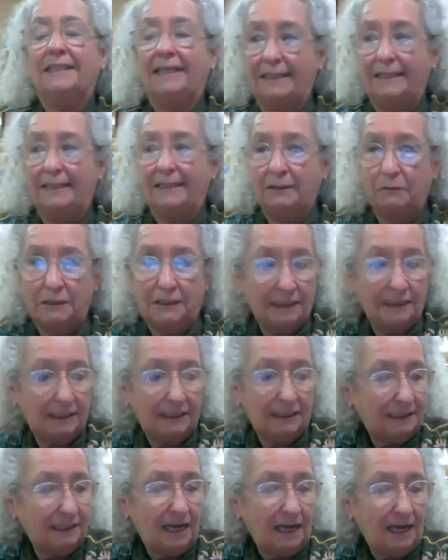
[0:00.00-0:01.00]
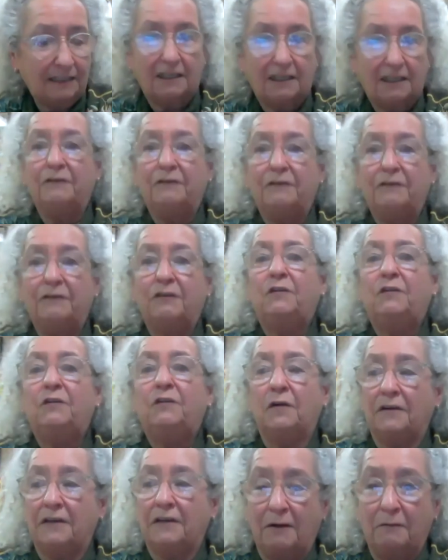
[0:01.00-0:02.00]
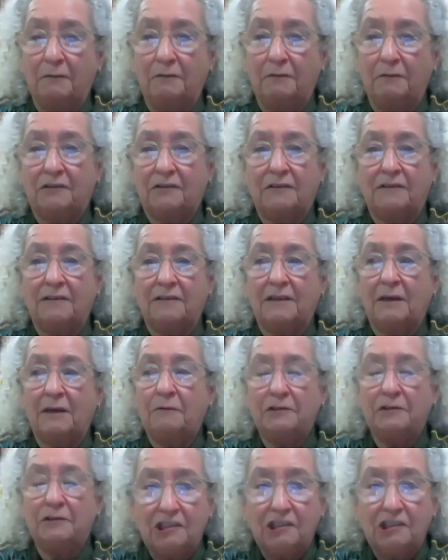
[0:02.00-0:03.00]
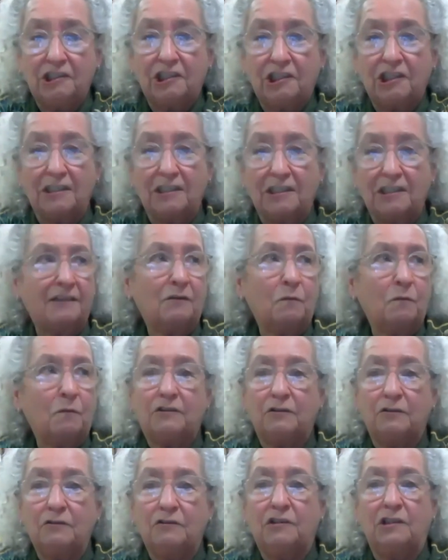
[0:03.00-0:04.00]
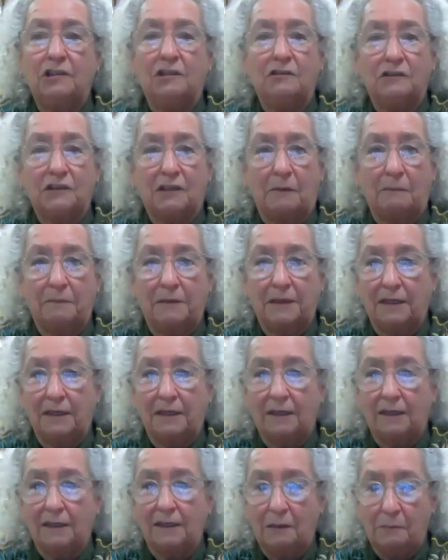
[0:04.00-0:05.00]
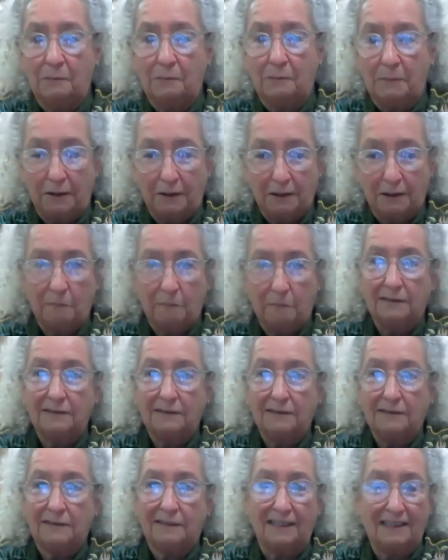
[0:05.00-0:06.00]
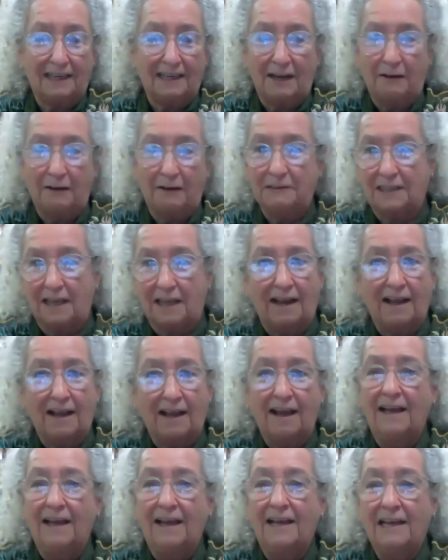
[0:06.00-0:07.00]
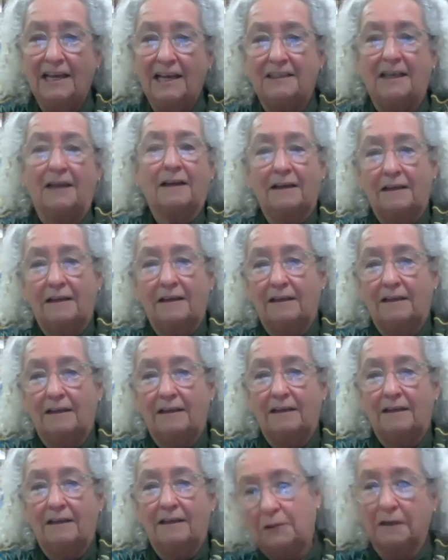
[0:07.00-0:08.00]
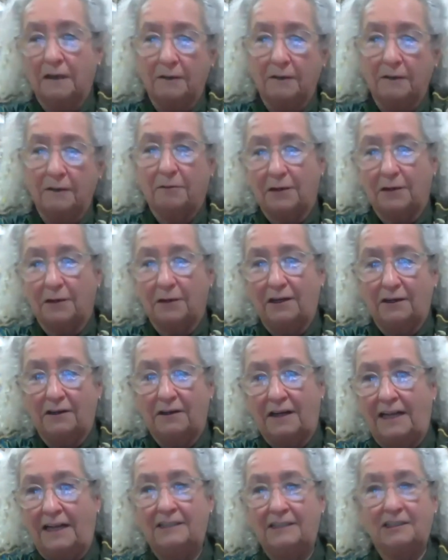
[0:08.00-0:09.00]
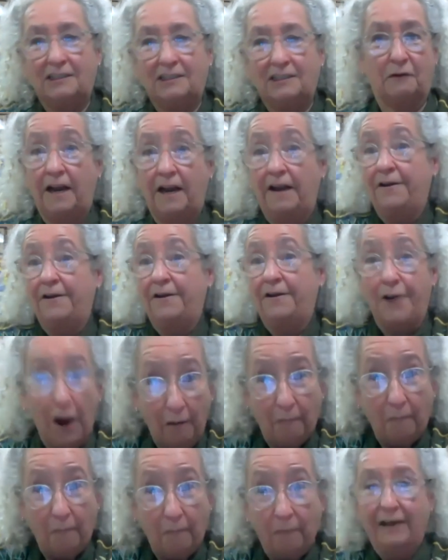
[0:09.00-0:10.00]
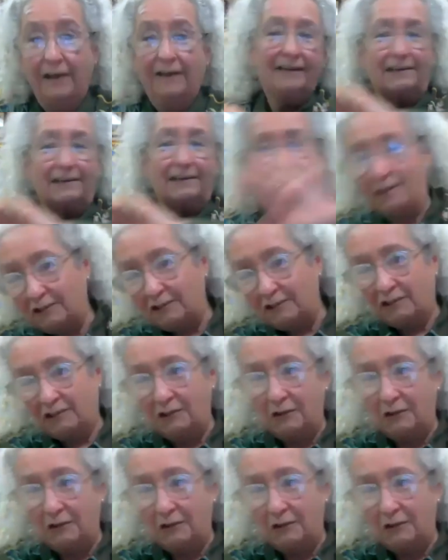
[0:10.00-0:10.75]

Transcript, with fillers: and he knocked on the door and I was they were teaching like the Watusi or something on American Bandstand and I was like he's like is Woody Guthrie here and I just went no and closed the